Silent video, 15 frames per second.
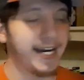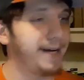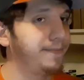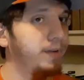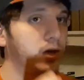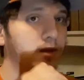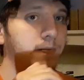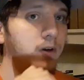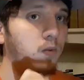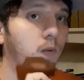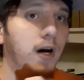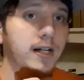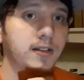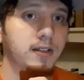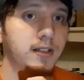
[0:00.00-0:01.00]
I'm going to be
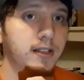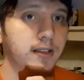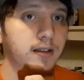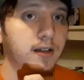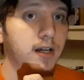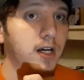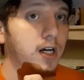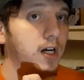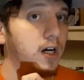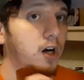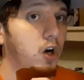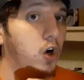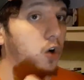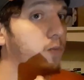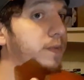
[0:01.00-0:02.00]
watching
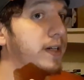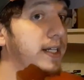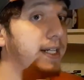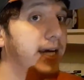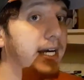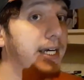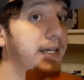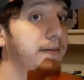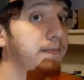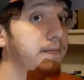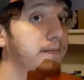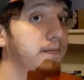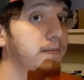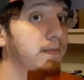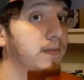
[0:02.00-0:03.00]
opening day,
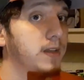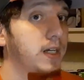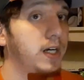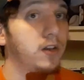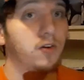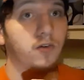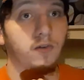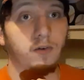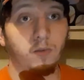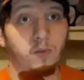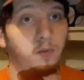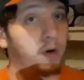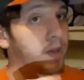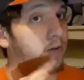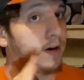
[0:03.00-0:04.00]
either
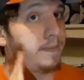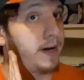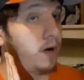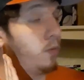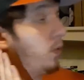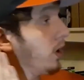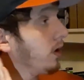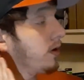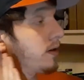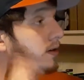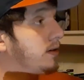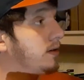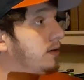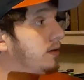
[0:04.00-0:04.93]
whether I'm at work